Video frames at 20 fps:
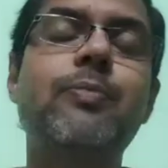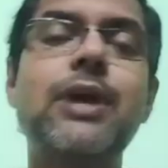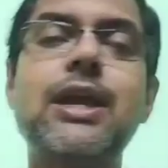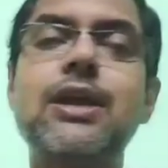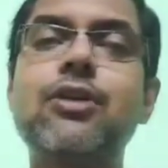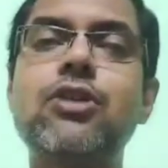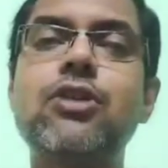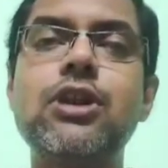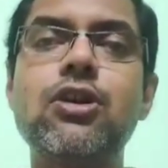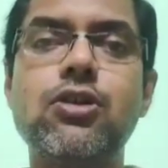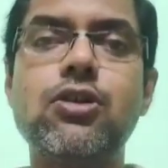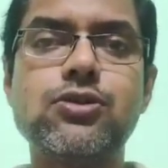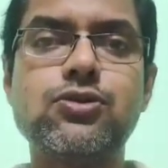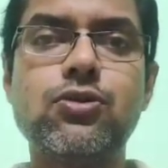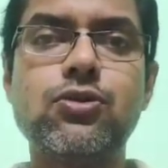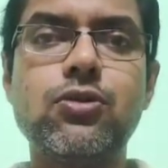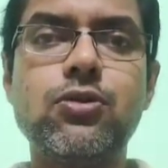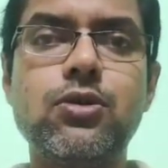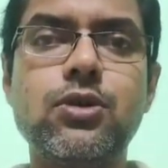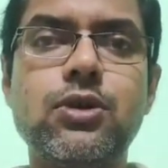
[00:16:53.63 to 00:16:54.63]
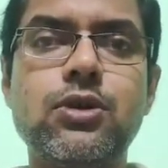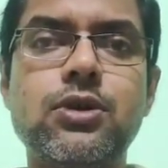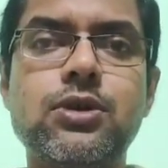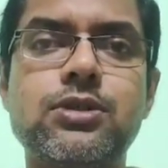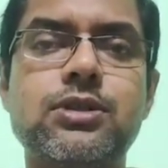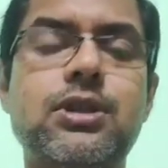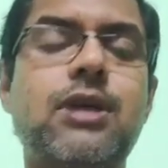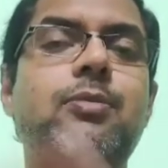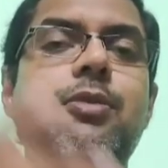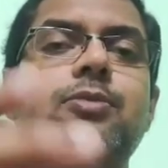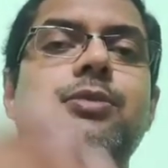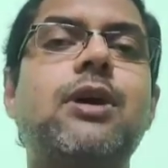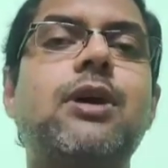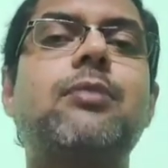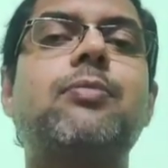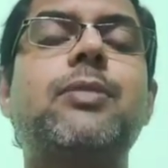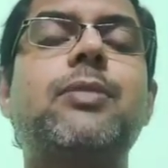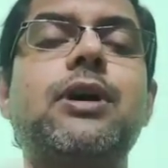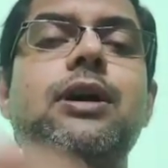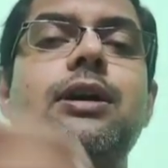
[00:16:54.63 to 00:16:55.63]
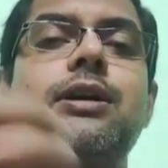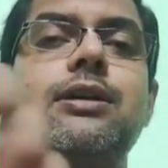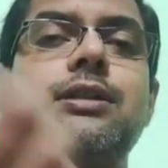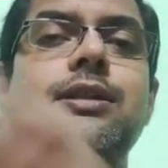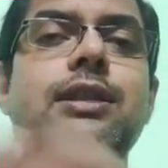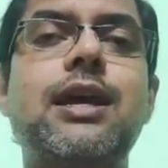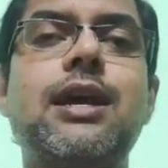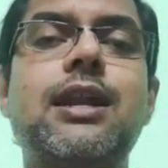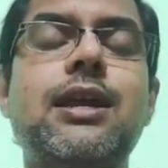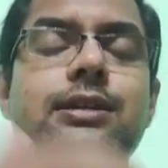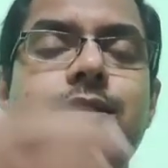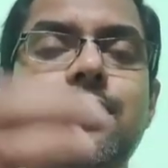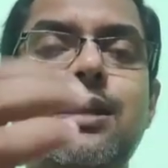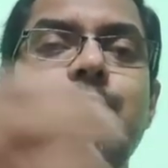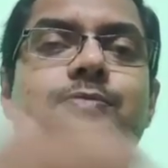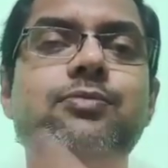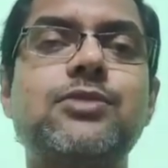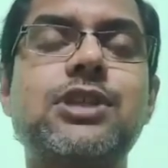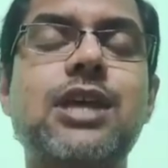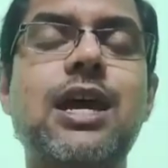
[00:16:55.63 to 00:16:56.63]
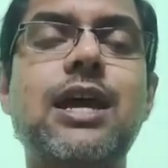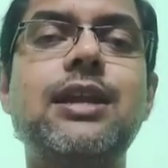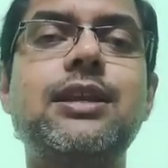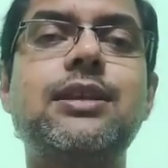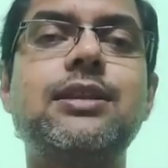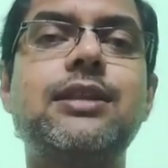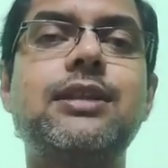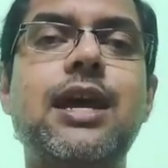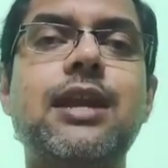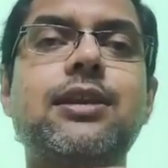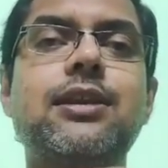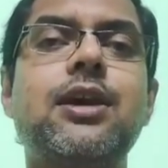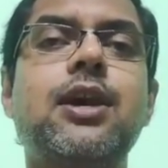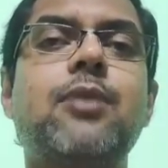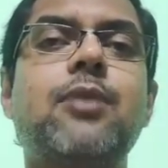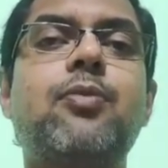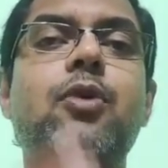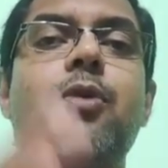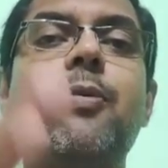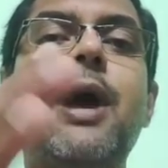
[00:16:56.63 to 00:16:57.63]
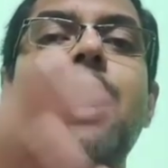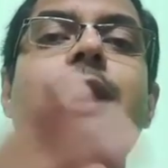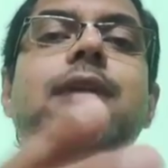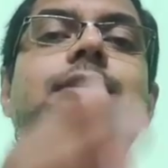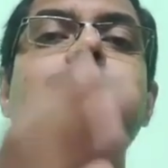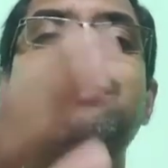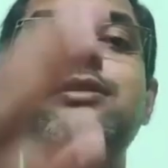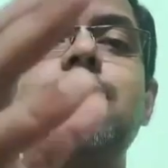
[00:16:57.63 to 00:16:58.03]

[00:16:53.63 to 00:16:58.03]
Bengali also, some of the there are some site that provides